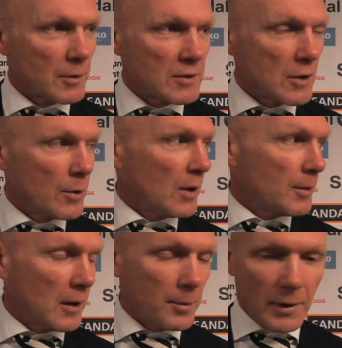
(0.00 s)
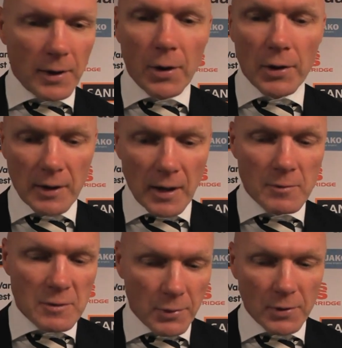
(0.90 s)
But there's no way he'll be able to play in all the
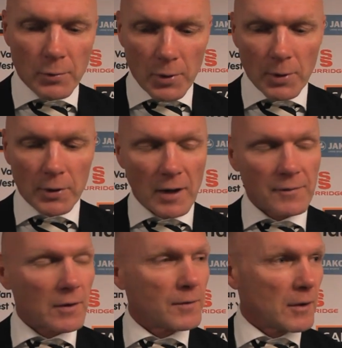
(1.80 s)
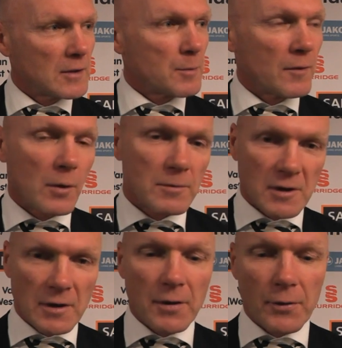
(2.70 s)
games, but we were grateful for his performance
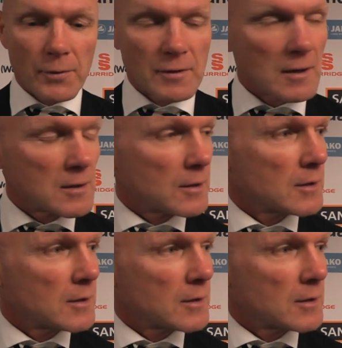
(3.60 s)
today. I thought he was excellent.